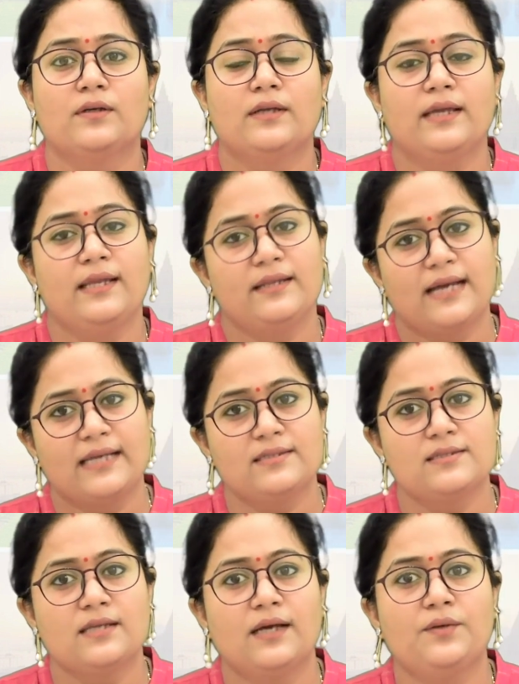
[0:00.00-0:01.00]
in
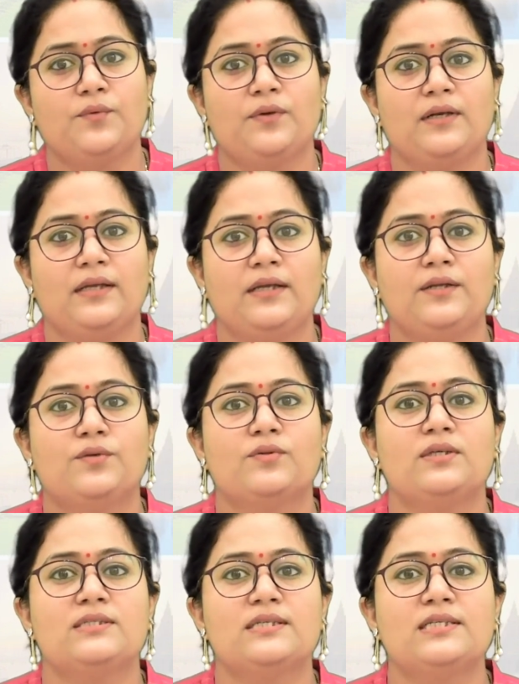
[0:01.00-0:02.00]
Rajasthan only to
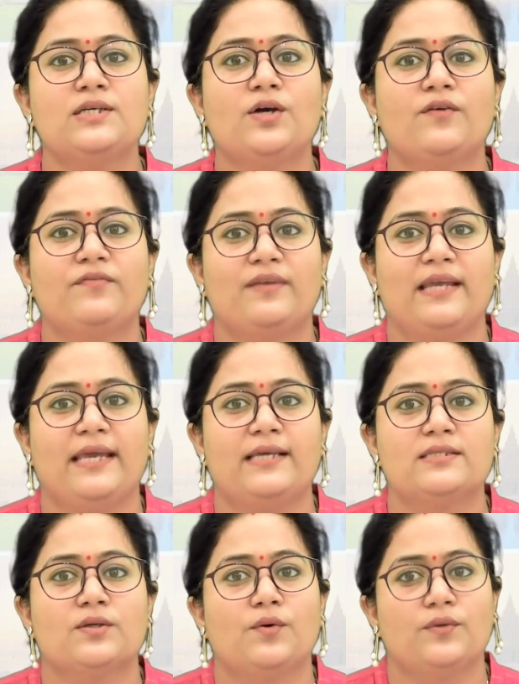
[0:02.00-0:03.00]
the city of
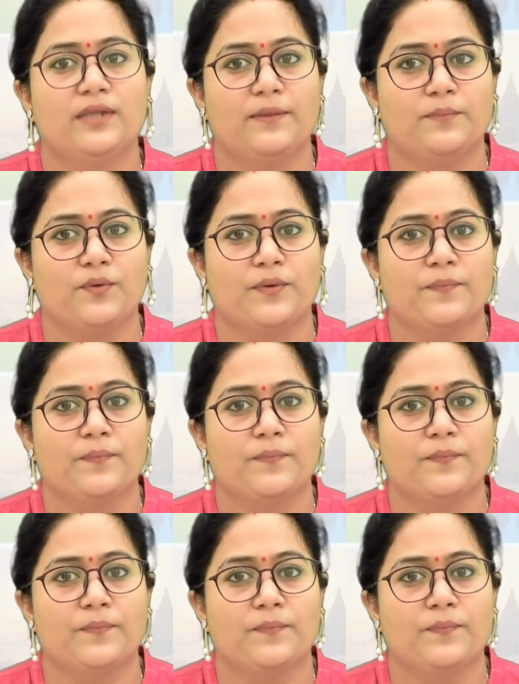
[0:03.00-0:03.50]
lakes, Udaipur,